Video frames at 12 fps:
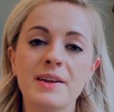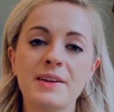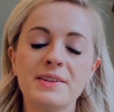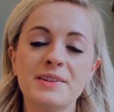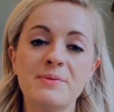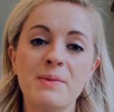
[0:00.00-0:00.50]

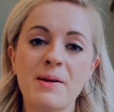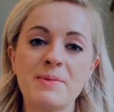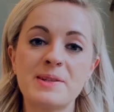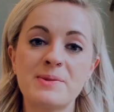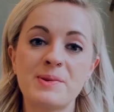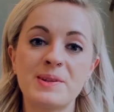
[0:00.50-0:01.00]
You might be
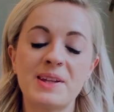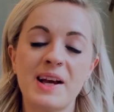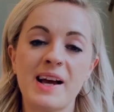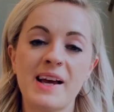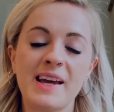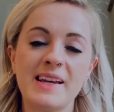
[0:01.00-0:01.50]
someone
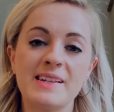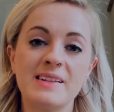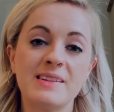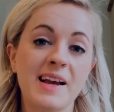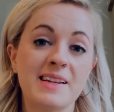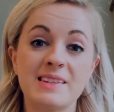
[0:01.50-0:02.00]
that
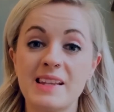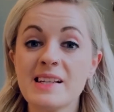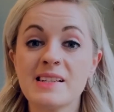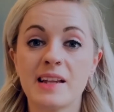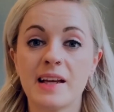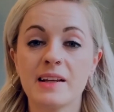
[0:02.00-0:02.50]
likes
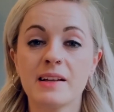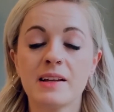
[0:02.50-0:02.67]
listening.